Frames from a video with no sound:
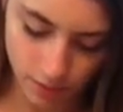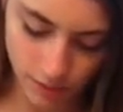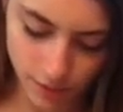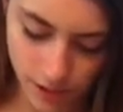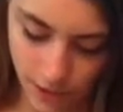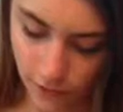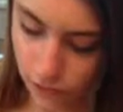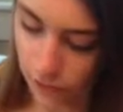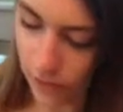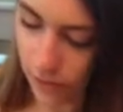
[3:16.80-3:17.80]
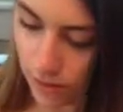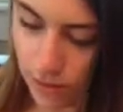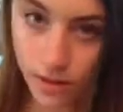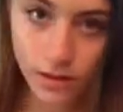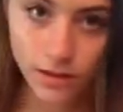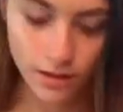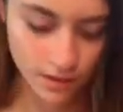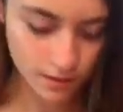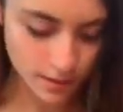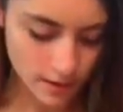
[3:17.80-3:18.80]
the bleach.
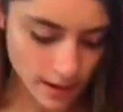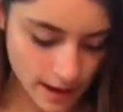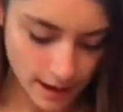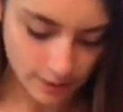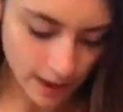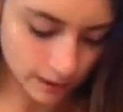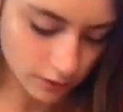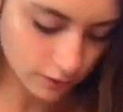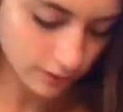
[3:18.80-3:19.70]
And as you